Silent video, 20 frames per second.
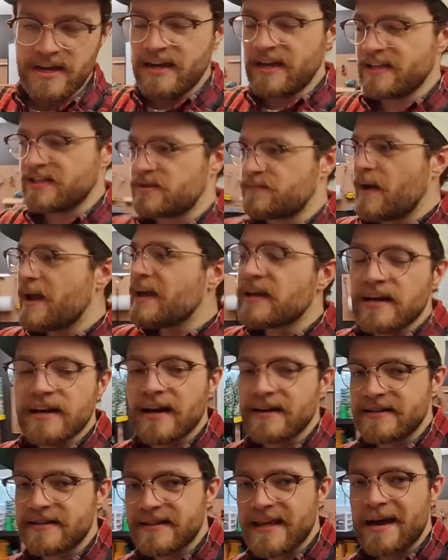And Spanky
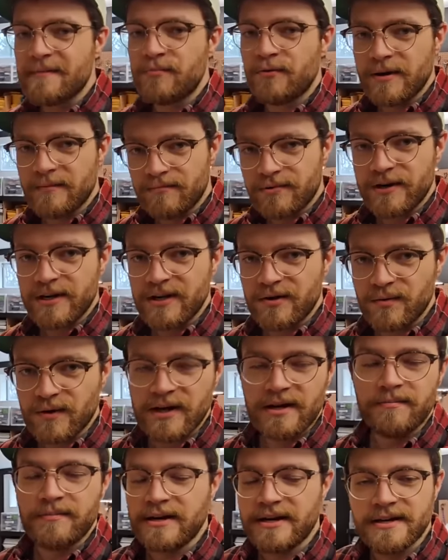got to that point pretty
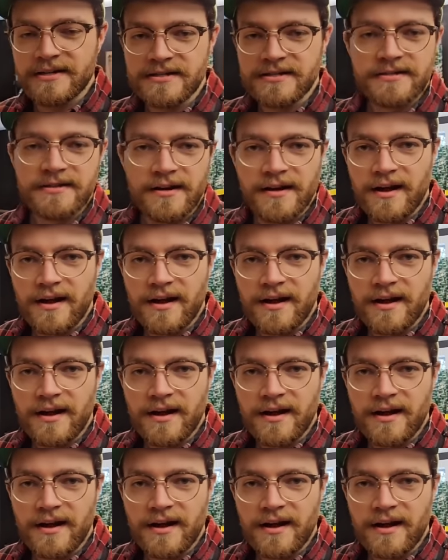quick because